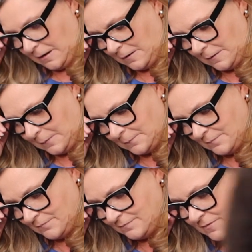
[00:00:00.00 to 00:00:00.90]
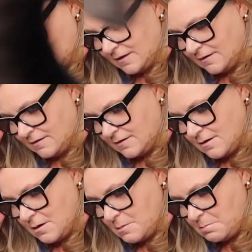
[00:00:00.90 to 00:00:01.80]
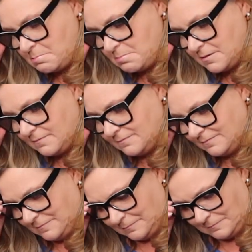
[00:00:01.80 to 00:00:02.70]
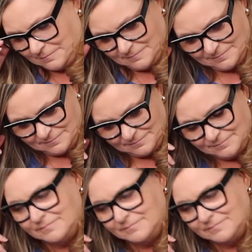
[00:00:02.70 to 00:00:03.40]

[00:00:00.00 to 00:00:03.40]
(silence)